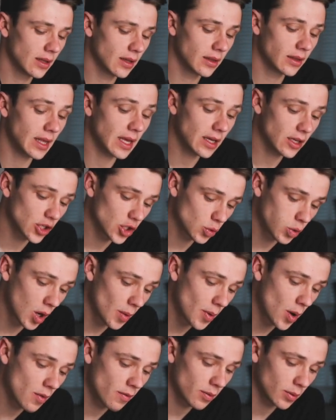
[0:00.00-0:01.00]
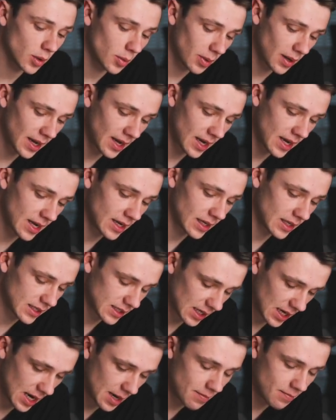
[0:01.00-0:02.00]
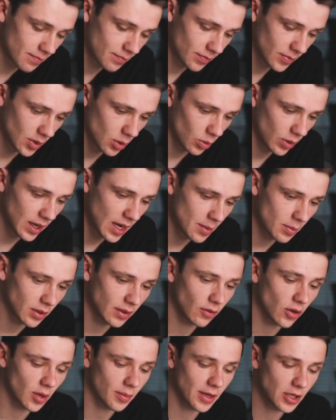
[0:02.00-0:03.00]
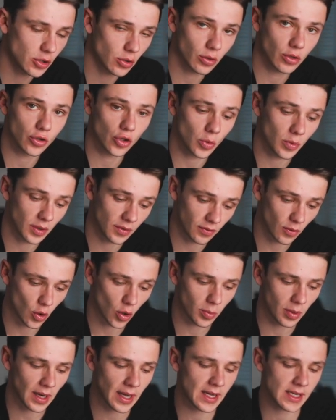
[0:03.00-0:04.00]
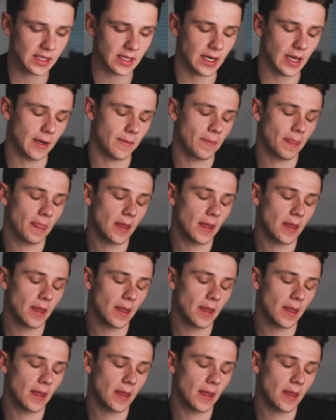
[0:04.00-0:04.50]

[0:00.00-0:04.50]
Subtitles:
They can swap over with a player any time. Okay, but they've got to make sure there's always 4 players in there.